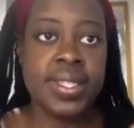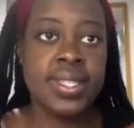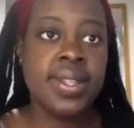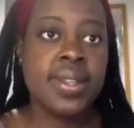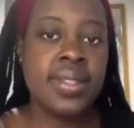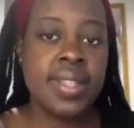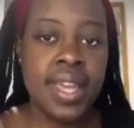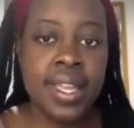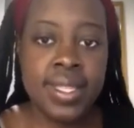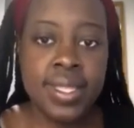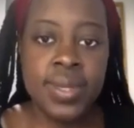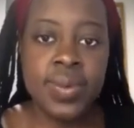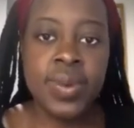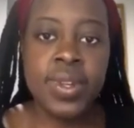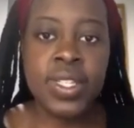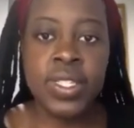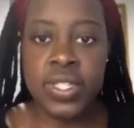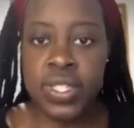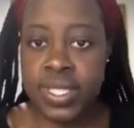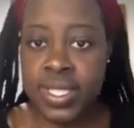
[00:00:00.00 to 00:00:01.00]
So that's
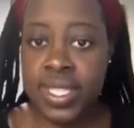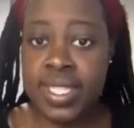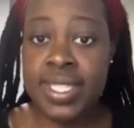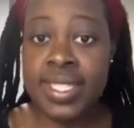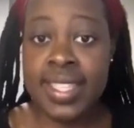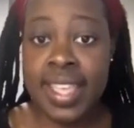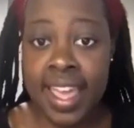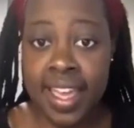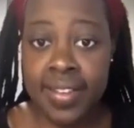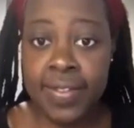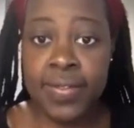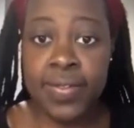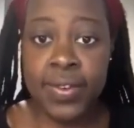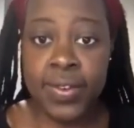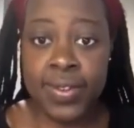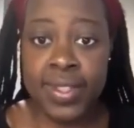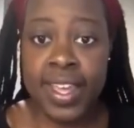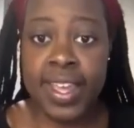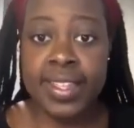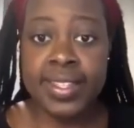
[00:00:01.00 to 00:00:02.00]
where Jesus sat
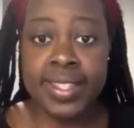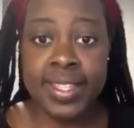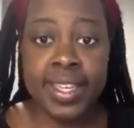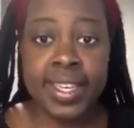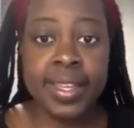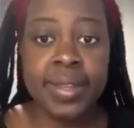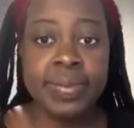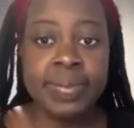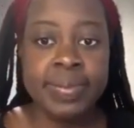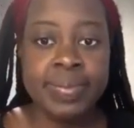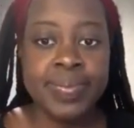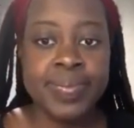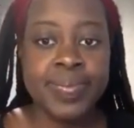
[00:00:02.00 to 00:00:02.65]
for that day.